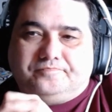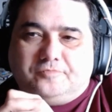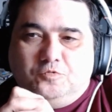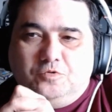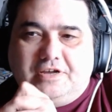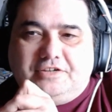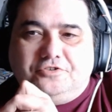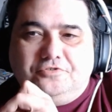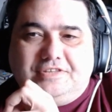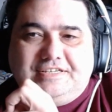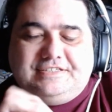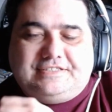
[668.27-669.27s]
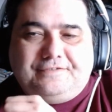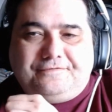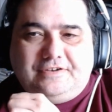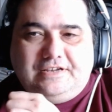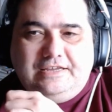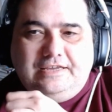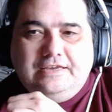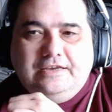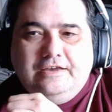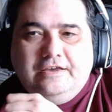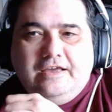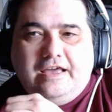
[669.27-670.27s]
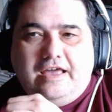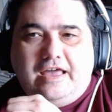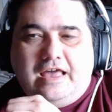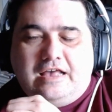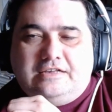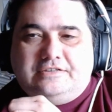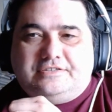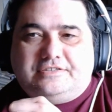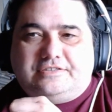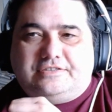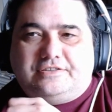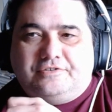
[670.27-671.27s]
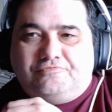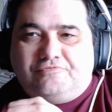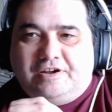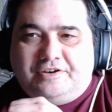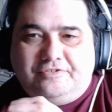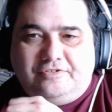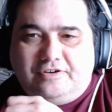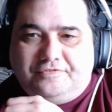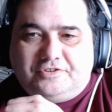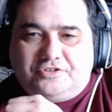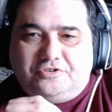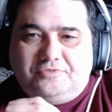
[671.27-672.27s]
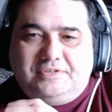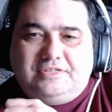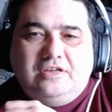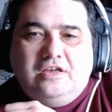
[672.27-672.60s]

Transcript: Would I do things differently as the runner of the tournament?